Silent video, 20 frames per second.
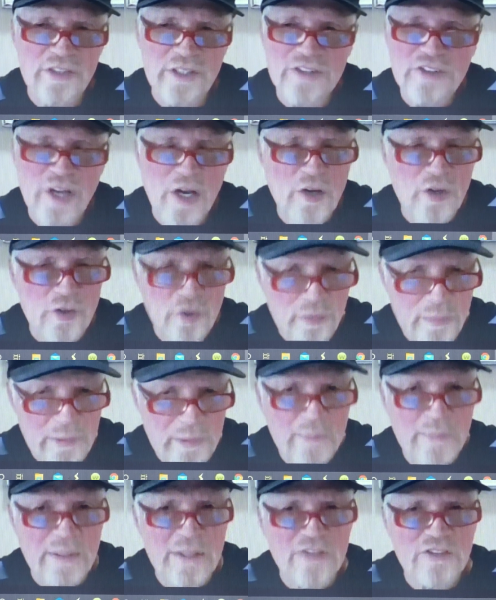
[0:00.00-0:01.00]
It's got
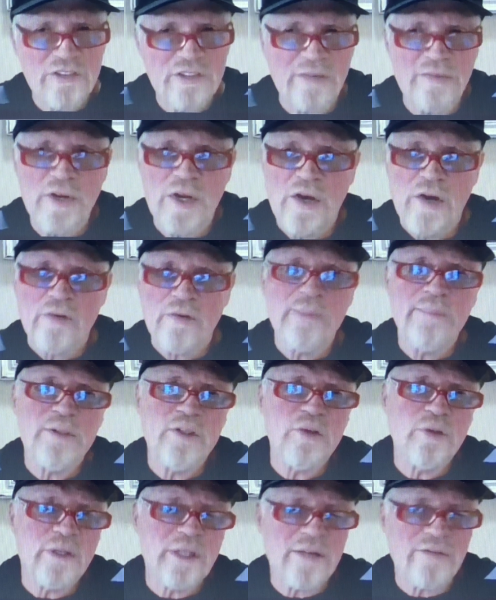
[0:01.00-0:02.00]
aluminum and stuff. We've been
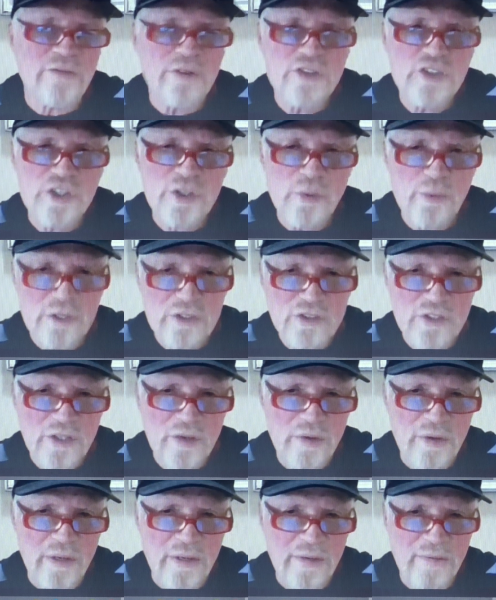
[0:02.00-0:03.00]
doing that for
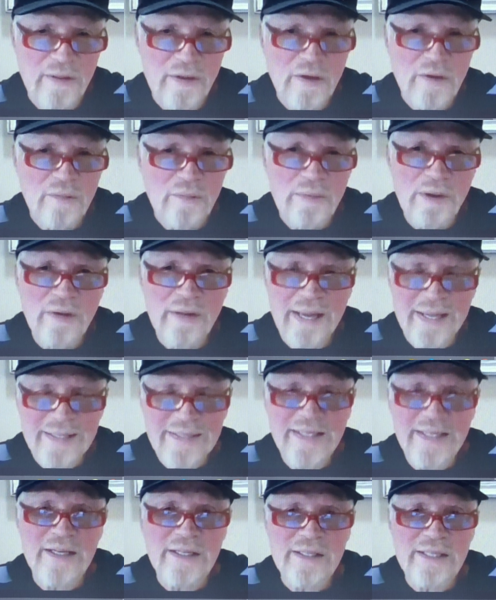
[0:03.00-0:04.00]
geoengineering. Well, at
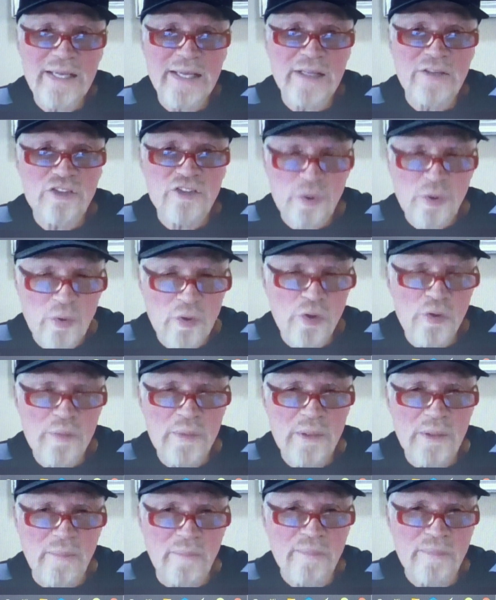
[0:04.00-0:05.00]
the end of the day, it's still
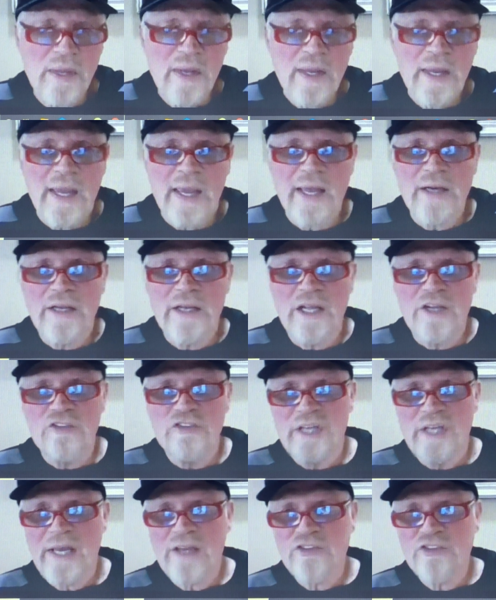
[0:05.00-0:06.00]
aluminum. And
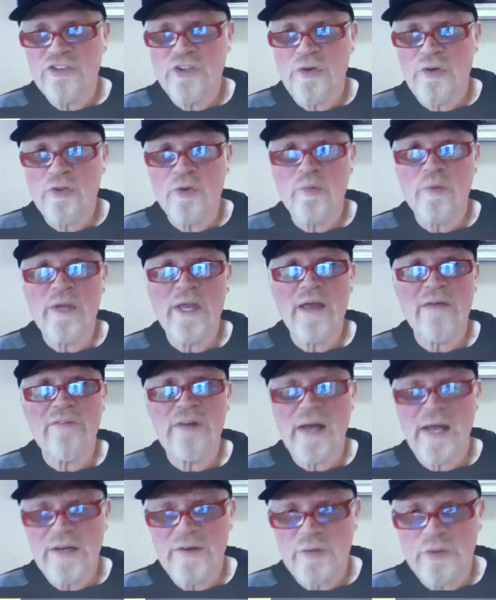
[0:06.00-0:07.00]
tests show that we have
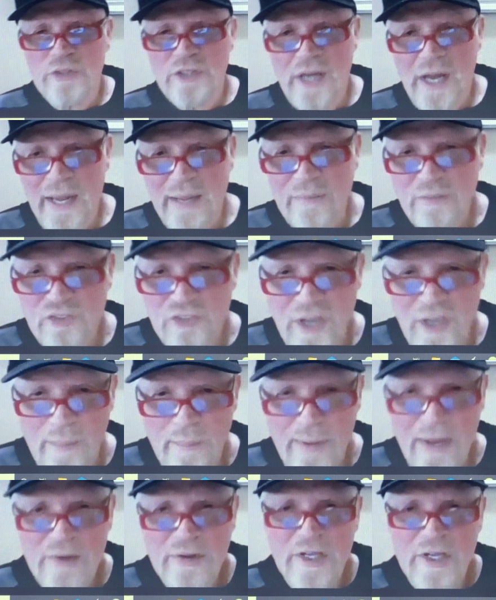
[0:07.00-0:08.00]
100 times
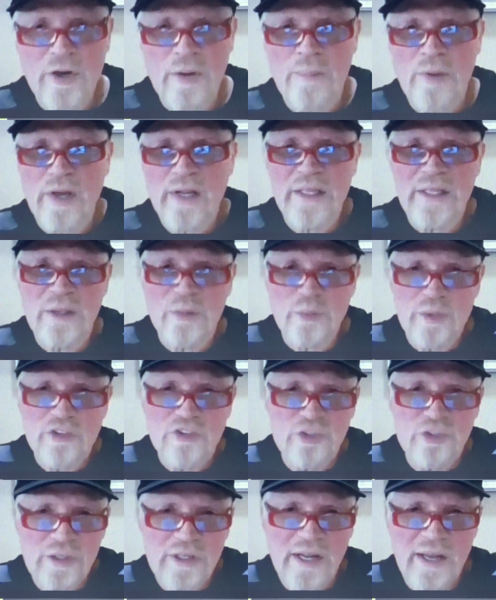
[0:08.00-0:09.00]
amount in our body that we
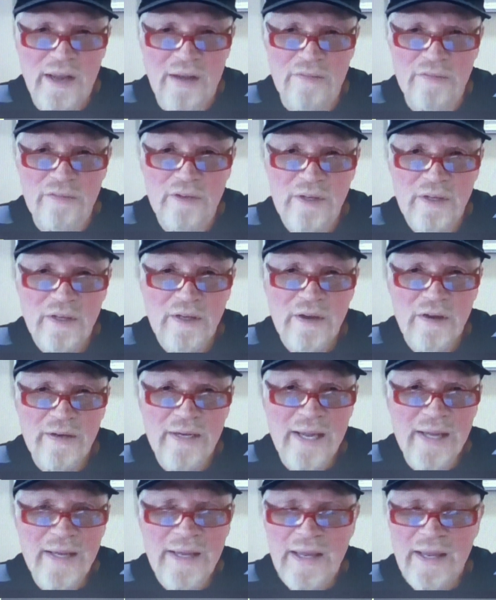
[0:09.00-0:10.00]
should have,
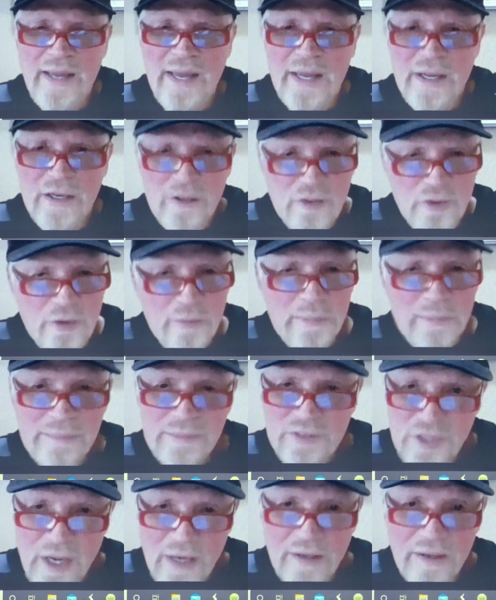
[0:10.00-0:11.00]
okay? And
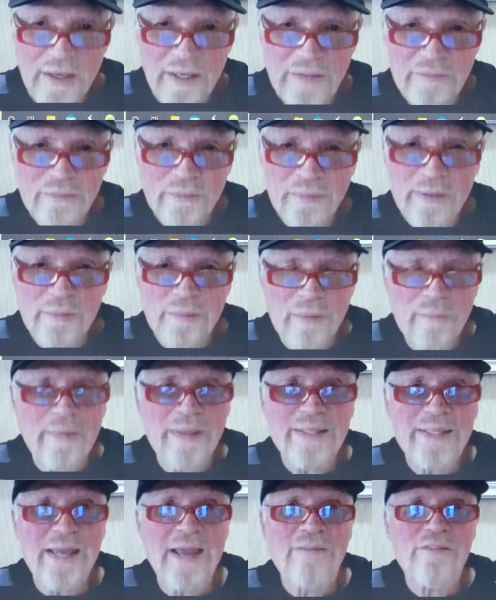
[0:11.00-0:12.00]
aluminum's not good. We weren't
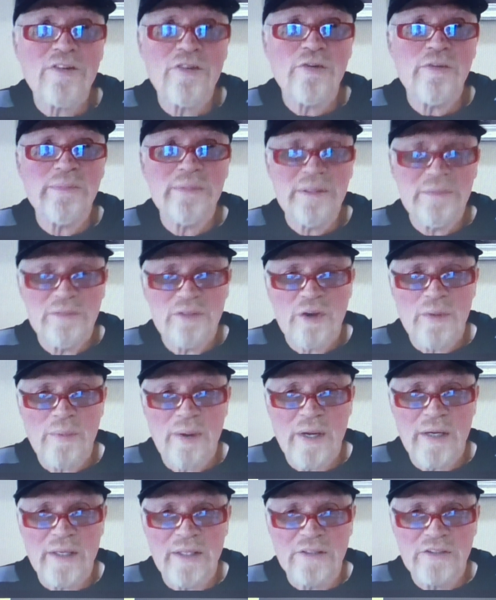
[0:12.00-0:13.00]
meant to have aluminum in our
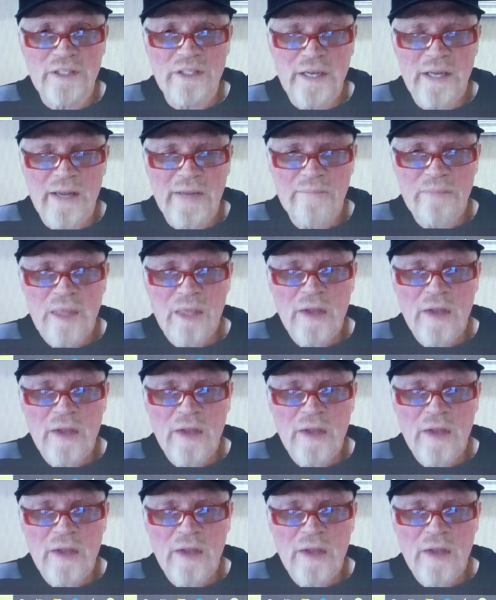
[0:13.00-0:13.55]
bodies, okay?